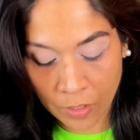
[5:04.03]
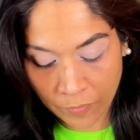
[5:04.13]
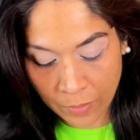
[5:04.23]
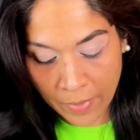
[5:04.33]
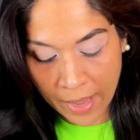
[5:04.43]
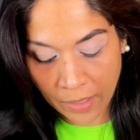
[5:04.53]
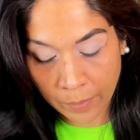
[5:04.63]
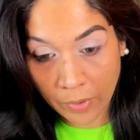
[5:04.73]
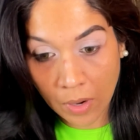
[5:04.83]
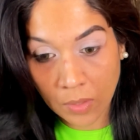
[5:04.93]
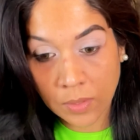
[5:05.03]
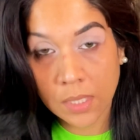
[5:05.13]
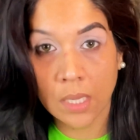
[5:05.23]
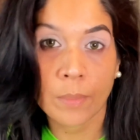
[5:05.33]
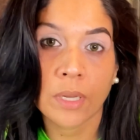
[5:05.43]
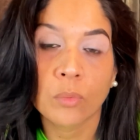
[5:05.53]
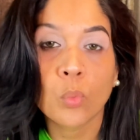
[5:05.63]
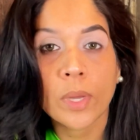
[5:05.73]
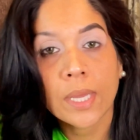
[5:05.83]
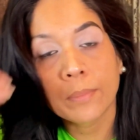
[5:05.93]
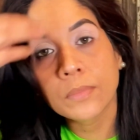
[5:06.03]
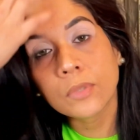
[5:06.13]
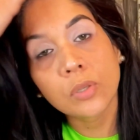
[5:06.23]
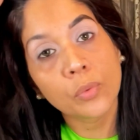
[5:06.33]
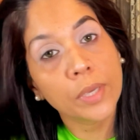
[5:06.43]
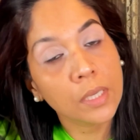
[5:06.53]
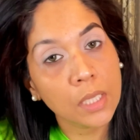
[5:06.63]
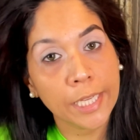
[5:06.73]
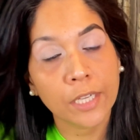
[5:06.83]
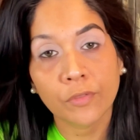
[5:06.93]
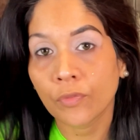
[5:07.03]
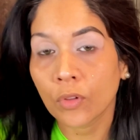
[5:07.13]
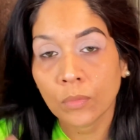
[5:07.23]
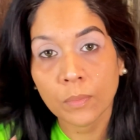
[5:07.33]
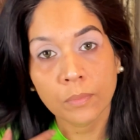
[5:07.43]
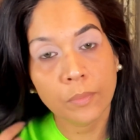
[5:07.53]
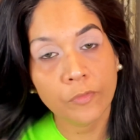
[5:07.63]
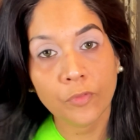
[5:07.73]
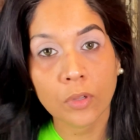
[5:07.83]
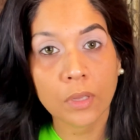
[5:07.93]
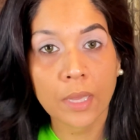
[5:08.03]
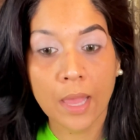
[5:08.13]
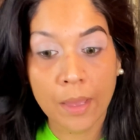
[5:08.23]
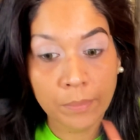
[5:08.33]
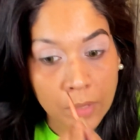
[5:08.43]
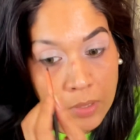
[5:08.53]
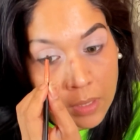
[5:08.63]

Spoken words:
dramatic brows. I mean, when I'm doing like a full glam look.